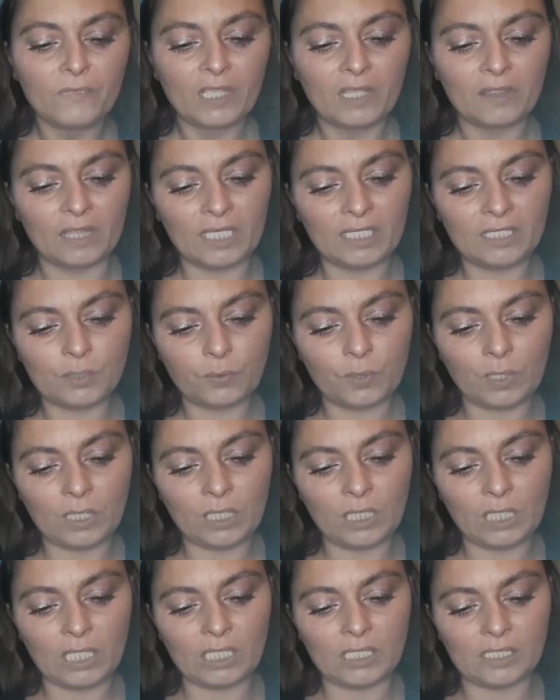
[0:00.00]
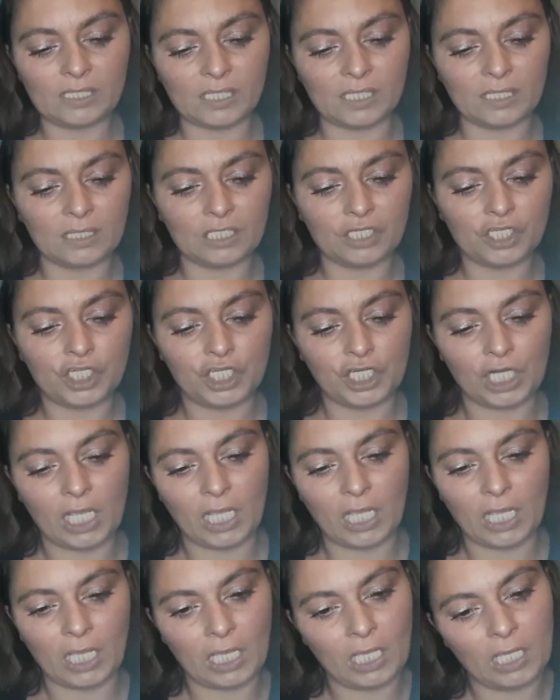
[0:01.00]
This one is in the
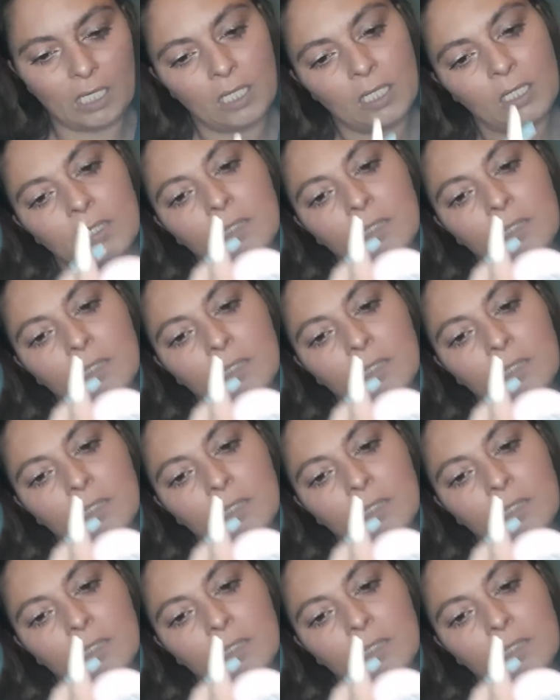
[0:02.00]
shade